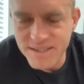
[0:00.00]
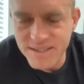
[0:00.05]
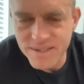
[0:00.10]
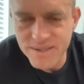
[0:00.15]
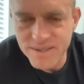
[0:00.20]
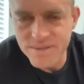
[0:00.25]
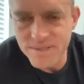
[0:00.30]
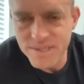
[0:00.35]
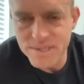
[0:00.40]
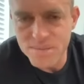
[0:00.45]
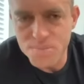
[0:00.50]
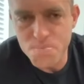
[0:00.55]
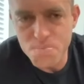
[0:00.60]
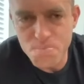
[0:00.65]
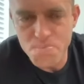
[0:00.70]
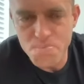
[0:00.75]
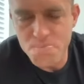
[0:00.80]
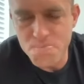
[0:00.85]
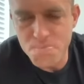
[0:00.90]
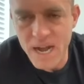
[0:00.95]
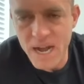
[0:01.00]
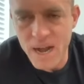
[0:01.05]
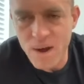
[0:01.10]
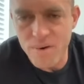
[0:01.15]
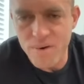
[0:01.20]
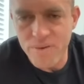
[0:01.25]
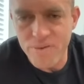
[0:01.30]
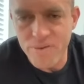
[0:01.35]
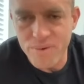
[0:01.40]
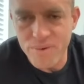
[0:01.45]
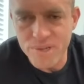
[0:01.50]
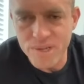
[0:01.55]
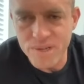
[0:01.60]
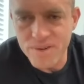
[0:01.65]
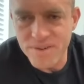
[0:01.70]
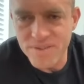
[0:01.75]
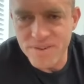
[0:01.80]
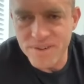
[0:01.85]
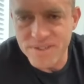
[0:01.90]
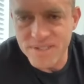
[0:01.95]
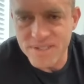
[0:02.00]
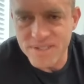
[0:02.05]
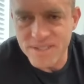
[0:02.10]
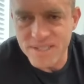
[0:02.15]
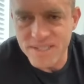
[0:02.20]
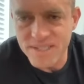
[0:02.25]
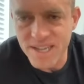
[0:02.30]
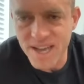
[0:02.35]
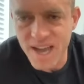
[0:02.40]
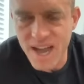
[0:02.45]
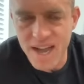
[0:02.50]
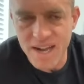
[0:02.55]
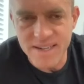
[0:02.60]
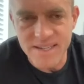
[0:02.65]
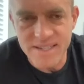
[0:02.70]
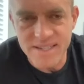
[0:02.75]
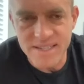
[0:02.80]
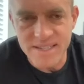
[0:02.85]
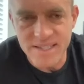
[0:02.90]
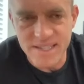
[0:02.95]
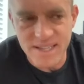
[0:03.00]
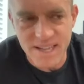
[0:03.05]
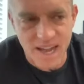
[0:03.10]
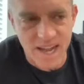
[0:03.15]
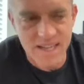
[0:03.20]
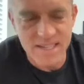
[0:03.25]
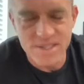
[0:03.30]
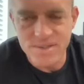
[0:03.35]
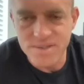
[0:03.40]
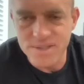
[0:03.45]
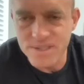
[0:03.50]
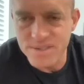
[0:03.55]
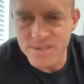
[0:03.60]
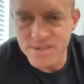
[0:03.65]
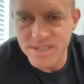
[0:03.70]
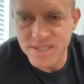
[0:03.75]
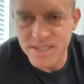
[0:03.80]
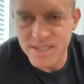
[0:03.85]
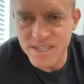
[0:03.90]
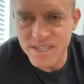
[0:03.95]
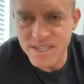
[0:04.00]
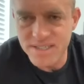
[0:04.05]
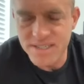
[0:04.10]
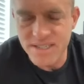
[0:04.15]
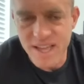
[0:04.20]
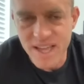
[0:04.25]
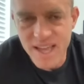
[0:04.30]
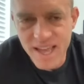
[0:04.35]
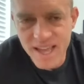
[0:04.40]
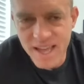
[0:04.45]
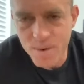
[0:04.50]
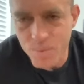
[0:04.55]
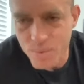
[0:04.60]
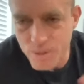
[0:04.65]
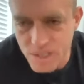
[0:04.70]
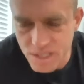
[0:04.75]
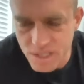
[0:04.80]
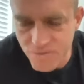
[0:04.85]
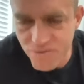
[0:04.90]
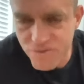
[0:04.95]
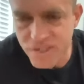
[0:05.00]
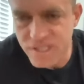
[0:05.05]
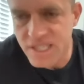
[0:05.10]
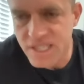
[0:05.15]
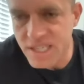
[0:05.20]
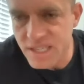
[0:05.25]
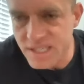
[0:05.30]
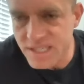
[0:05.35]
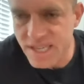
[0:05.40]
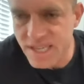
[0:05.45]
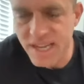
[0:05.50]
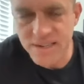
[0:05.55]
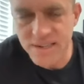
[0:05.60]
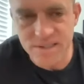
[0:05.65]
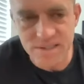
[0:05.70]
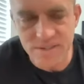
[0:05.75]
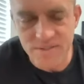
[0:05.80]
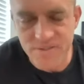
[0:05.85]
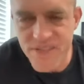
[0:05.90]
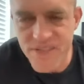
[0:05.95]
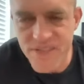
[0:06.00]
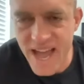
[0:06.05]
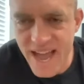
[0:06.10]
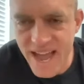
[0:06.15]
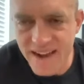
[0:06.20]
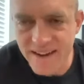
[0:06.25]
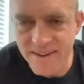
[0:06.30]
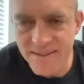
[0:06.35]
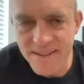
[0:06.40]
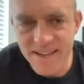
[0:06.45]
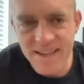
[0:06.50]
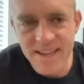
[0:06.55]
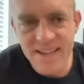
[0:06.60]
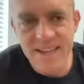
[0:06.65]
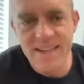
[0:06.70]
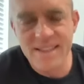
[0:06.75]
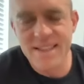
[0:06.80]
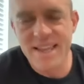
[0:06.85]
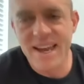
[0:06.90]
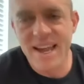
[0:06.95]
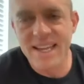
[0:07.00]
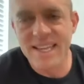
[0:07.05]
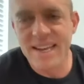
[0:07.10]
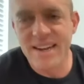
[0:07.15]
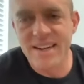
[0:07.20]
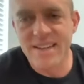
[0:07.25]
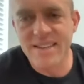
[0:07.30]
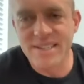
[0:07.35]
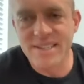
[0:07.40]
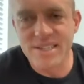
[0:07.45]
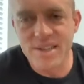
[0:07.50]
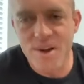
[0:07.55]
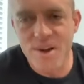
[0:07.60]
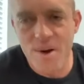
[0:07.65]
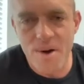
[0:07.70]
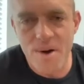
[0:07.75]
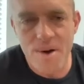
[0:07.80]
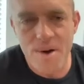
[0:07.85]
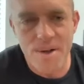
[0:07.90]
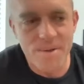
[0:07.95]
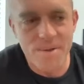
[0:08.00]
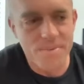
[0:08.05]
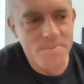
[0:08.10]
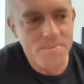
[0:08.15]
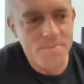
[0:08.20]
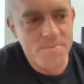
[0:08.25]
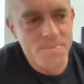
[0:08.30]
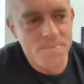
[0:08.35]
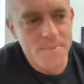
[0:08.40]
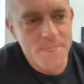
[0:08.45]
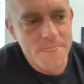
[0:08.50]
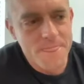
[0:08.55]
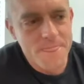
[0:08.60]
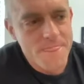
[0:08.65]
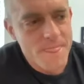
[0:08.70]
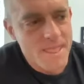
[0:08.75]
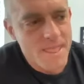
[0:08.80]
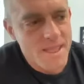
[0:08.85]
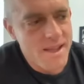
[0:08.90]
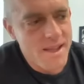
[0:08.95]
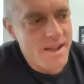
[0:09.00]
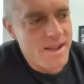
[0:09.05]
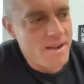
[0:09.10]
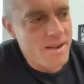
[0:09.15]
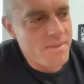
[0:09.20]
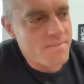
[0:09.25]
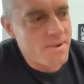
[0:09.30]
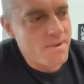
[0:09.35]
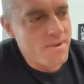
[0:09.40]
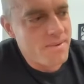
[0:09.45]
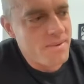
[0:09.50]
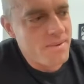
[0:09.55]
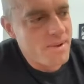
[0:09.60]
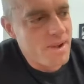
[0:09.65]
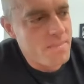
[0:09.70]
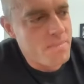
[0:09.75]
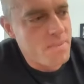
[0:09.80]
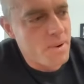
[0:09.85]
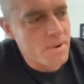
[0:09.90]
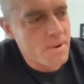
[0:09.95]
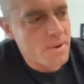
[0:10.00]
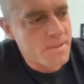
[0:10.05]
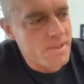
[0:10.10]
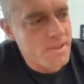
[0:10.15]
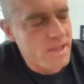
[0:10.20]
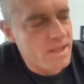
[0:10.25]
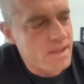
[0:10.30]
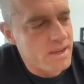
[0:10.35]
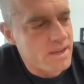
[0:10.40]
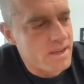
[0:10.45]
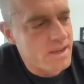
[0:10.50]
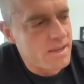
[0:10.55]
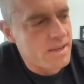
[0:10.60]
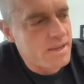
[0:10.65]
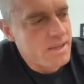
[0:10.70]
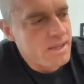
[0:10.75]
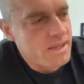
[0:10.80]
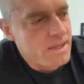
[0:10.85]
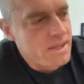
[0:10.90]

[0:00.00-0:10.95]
to this powerful universe and this God to just guide you in your decisions. And we're just facilitators of that. And then I get on this call. Um, I'm part of the uh,